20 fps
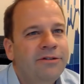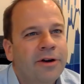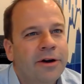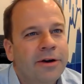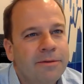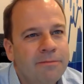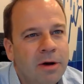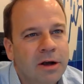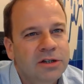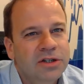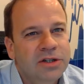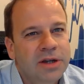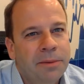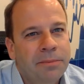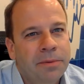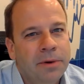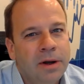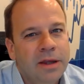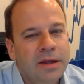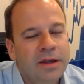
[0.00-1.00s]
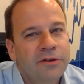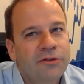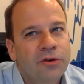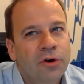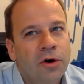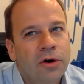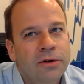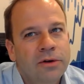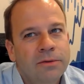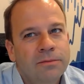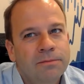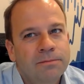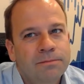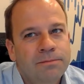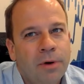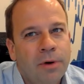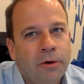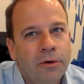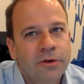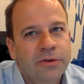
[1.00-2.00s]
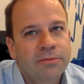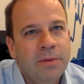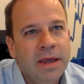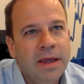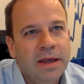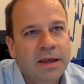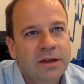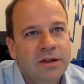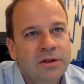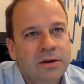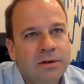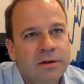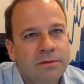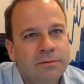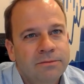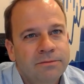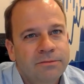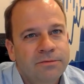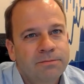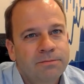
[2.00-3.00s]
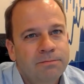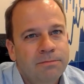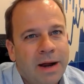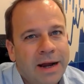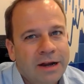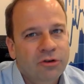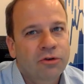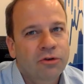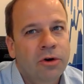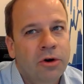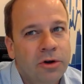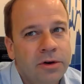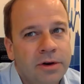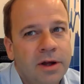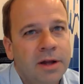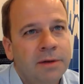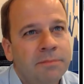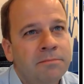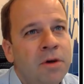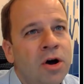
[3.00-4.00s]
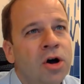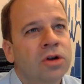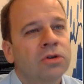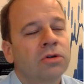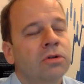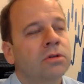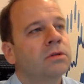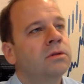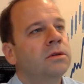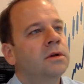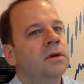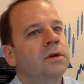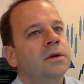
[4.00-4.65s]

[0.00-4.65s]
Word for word: very much separately, you've got Boris meeting Macron and Merkel.